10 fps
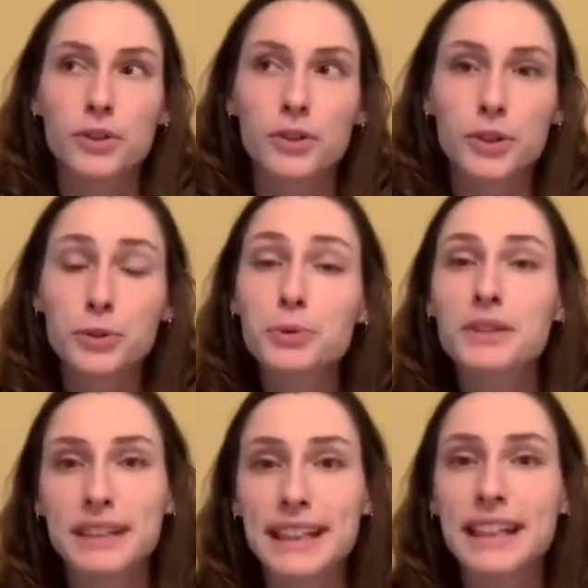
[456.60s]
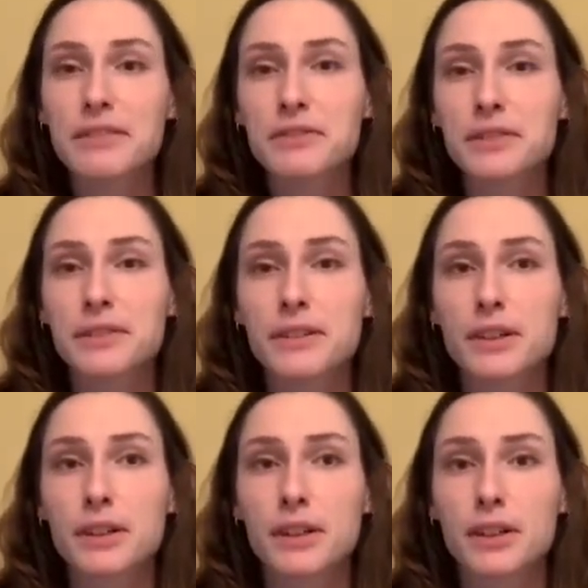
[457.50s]
you leave
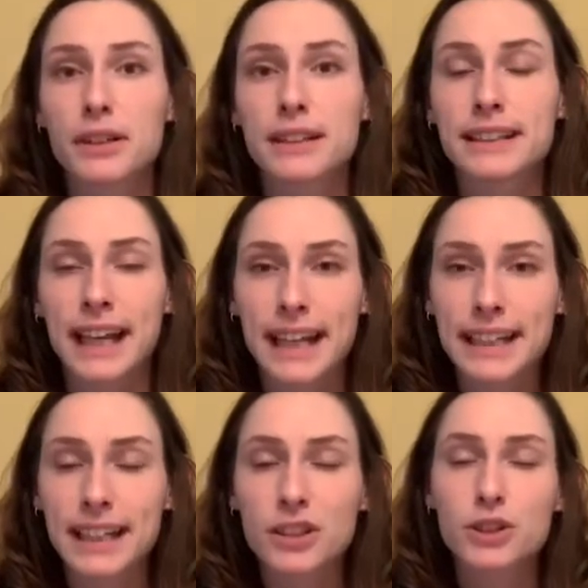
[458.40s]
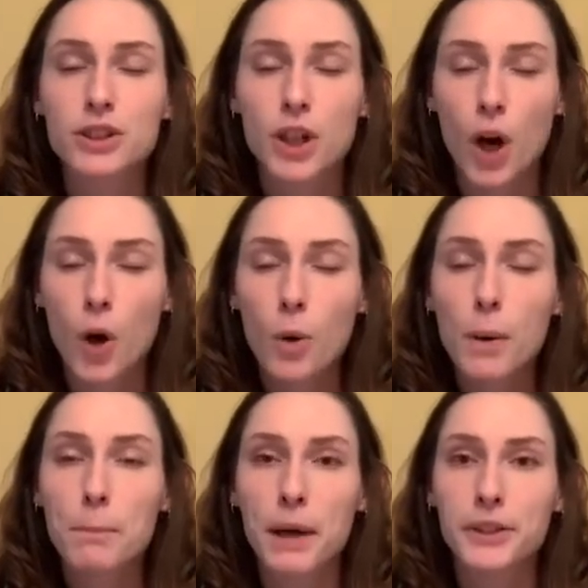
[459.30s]
gaining
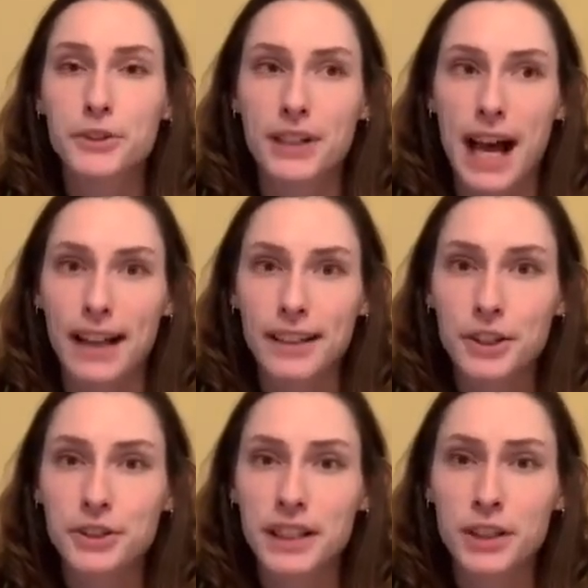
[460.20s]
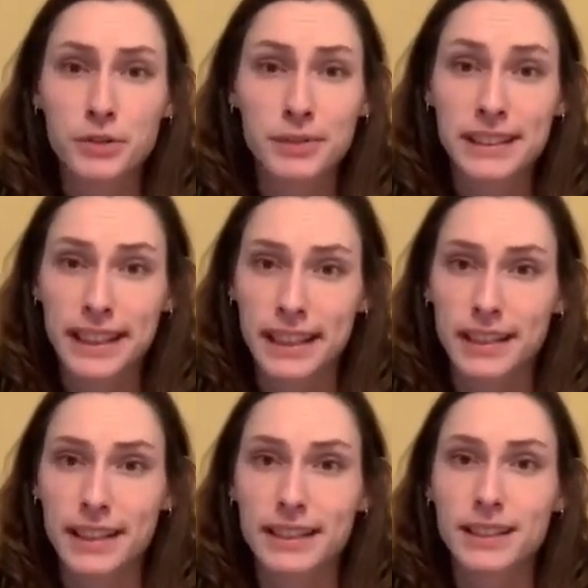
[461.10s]
so much knowledge. It is
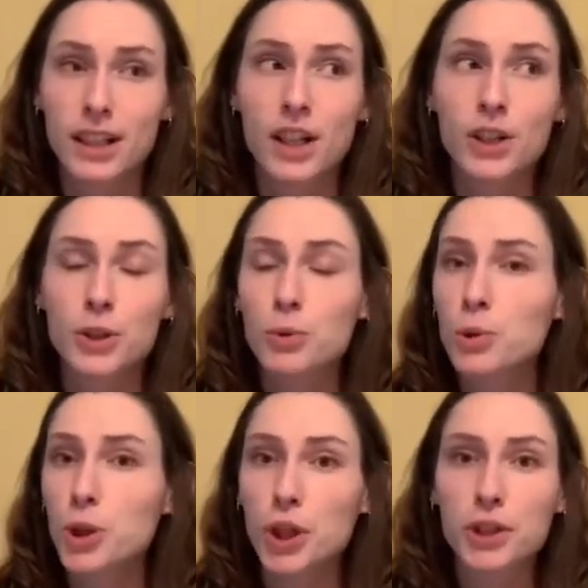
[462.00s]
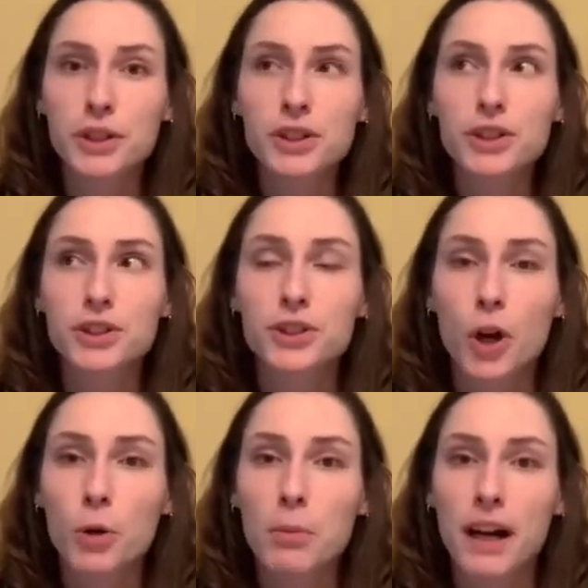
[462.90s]
ridiculous. You learn
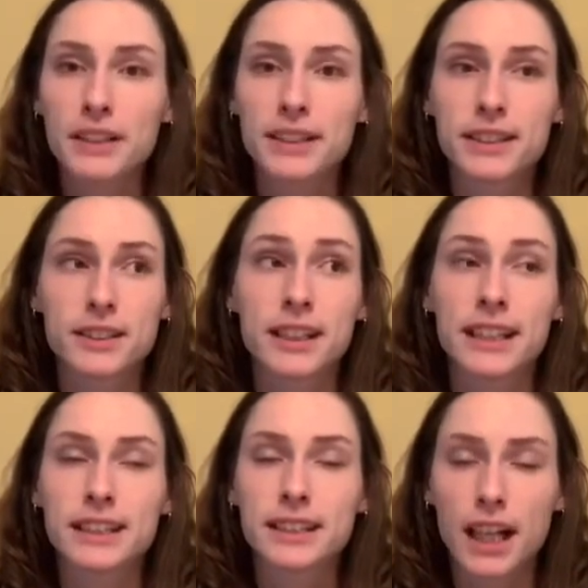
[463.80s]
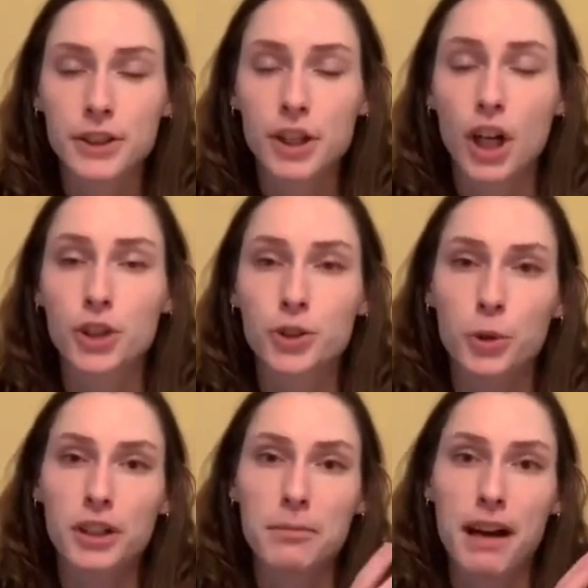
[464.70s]
so much in such a
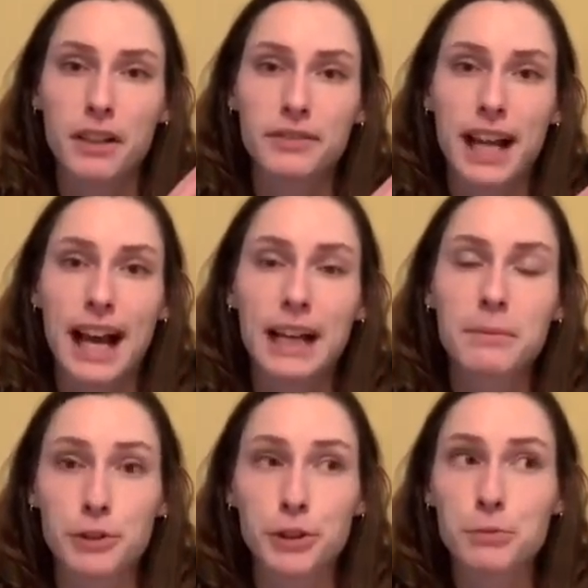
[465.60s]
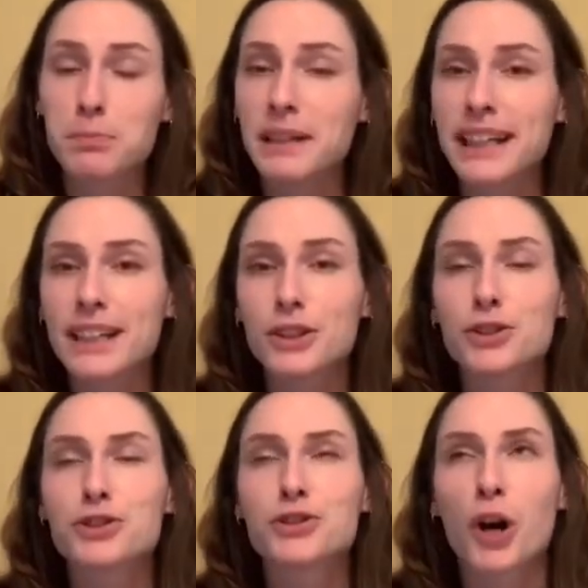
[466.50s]
short amount of time. You meet
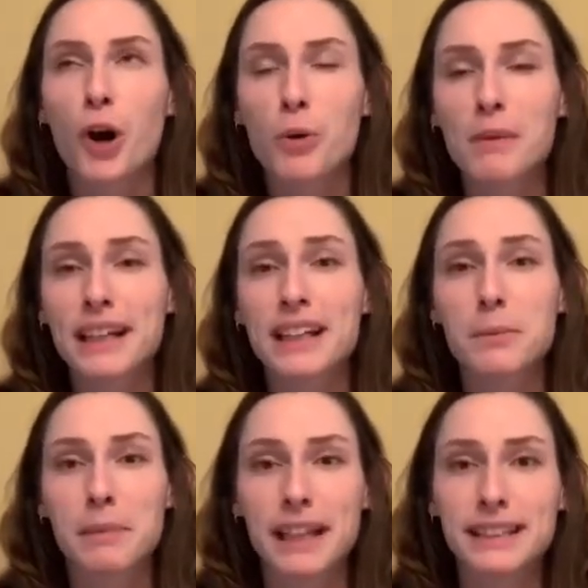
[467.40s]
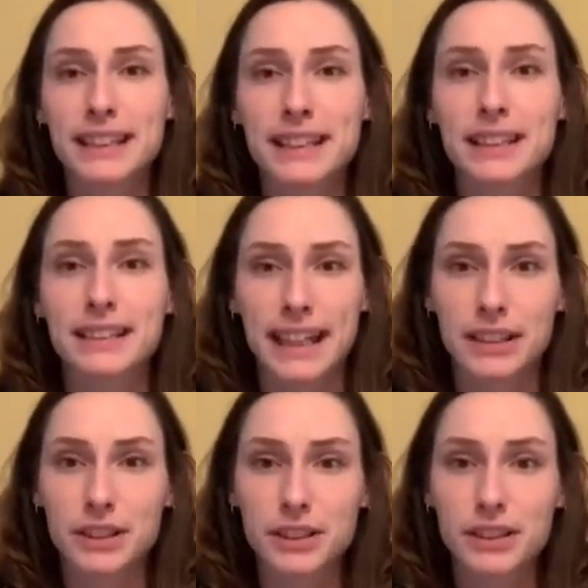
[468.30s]
so many amazing
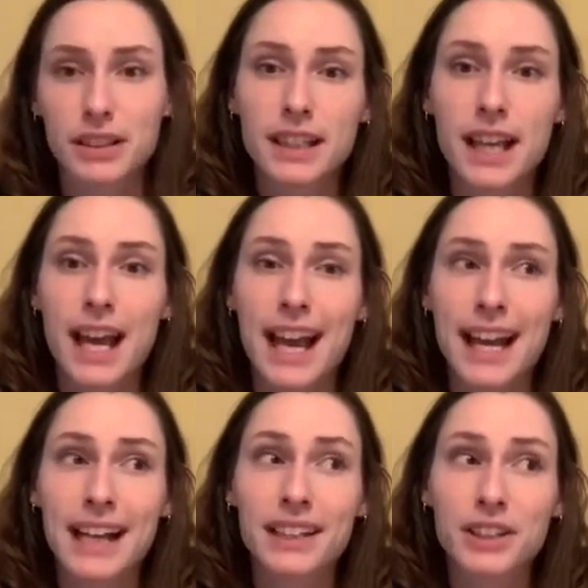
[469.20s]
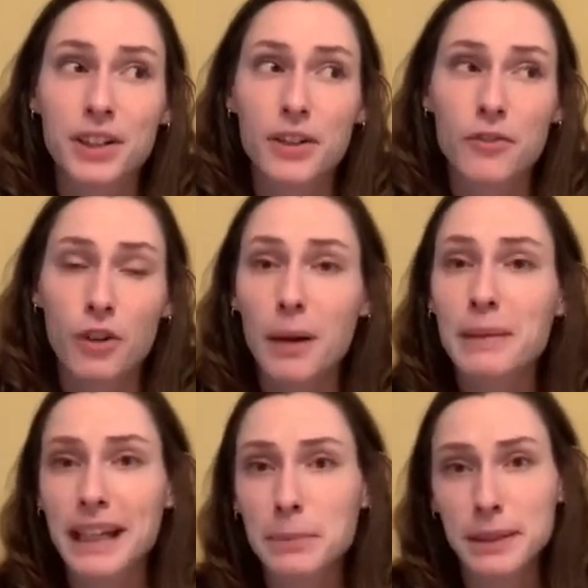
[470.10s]
dancers, and from
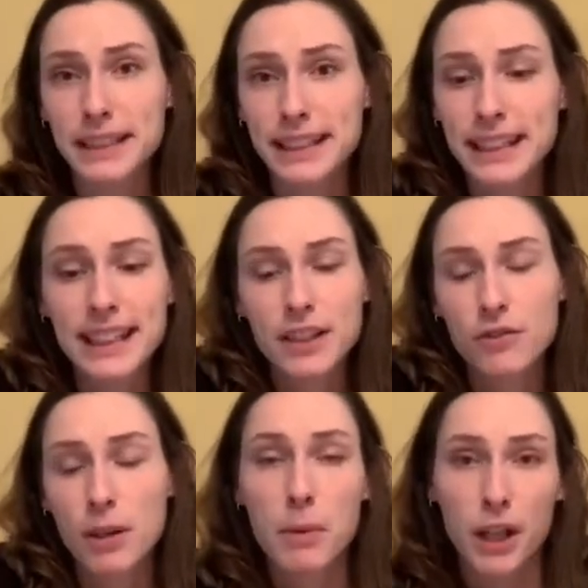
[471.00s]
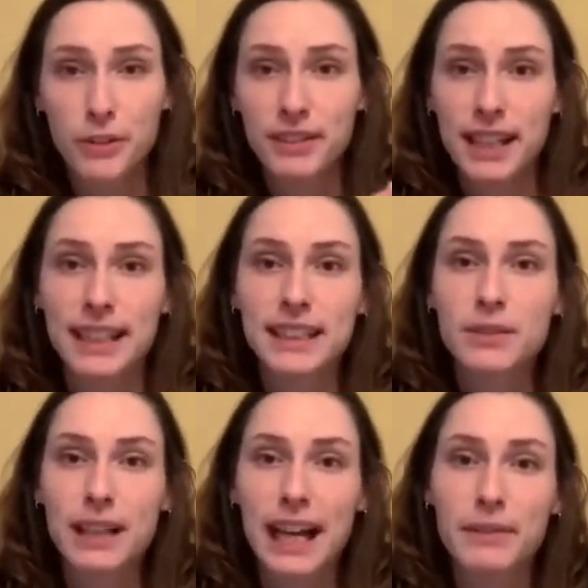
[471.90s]
ABT and from other
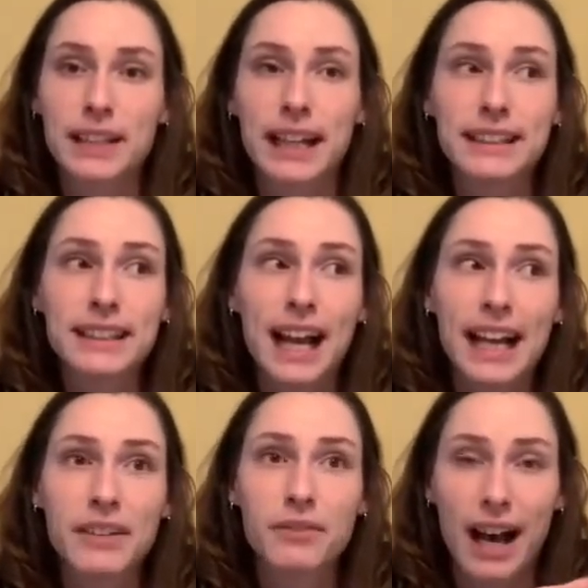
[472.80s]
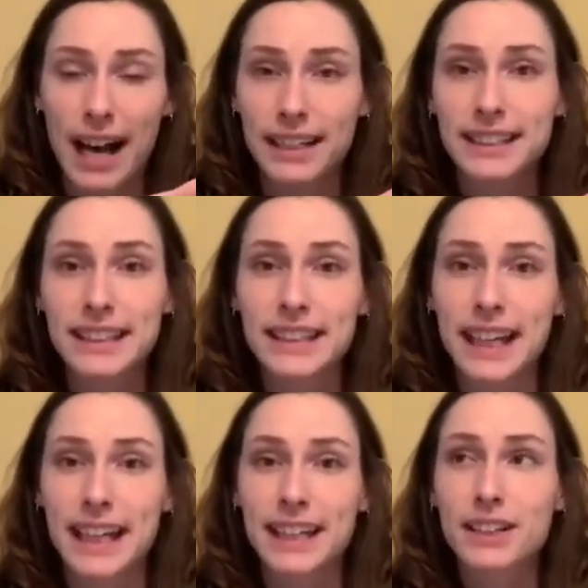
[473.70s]
intensives I have attended, I have honestly
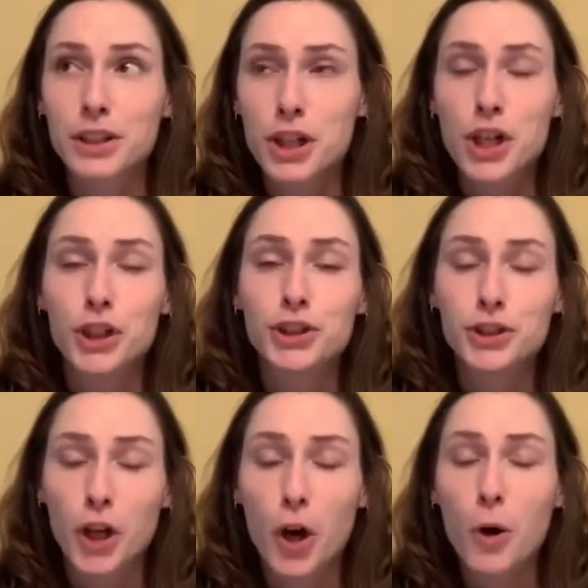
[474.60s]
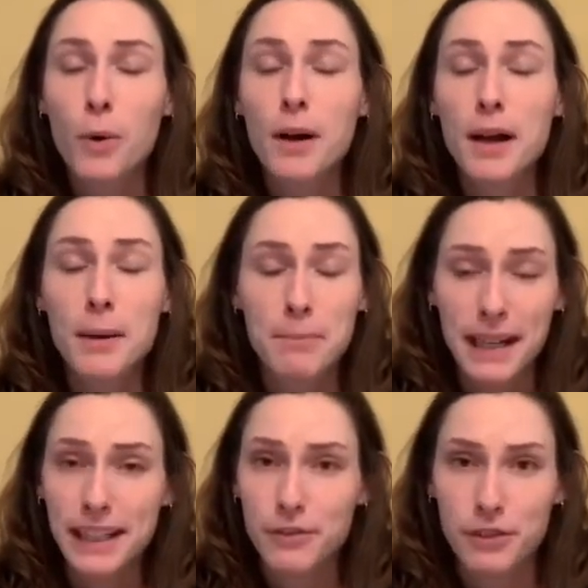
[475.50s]
gained so
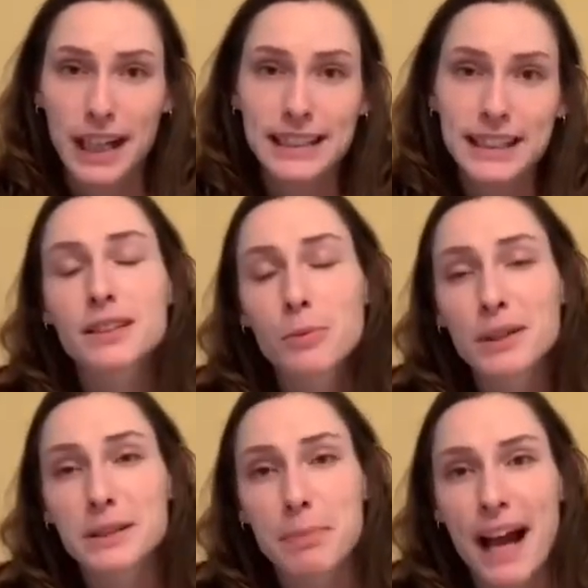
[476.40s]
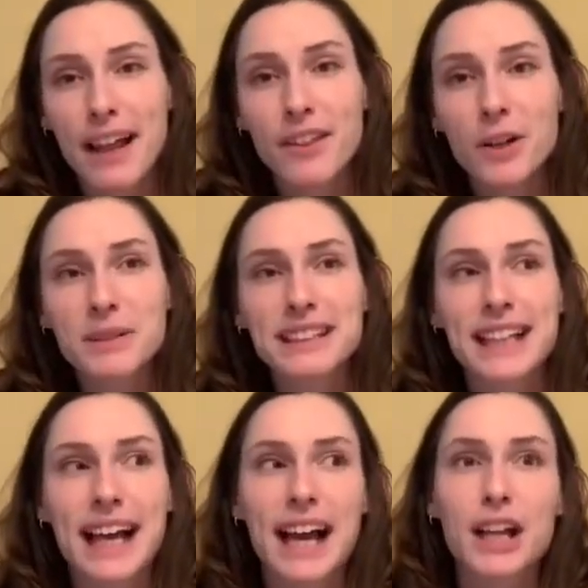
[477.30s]
many friends. What's bad though is
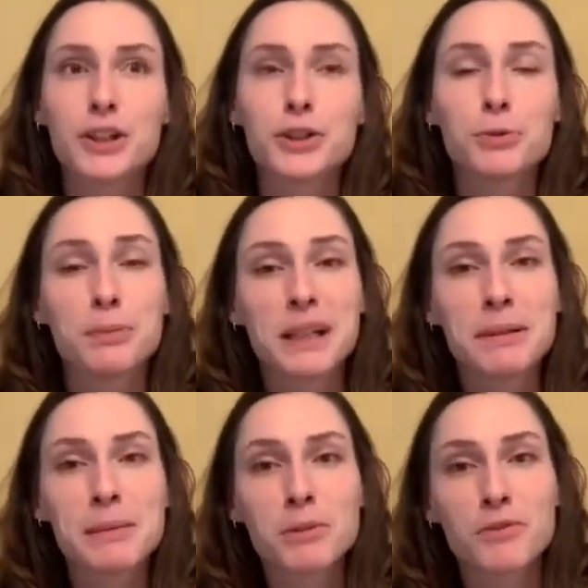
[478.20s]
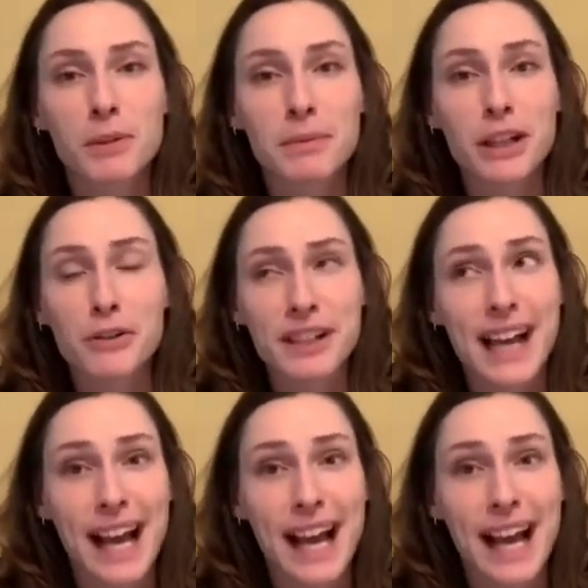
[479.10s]
that you meet people from literally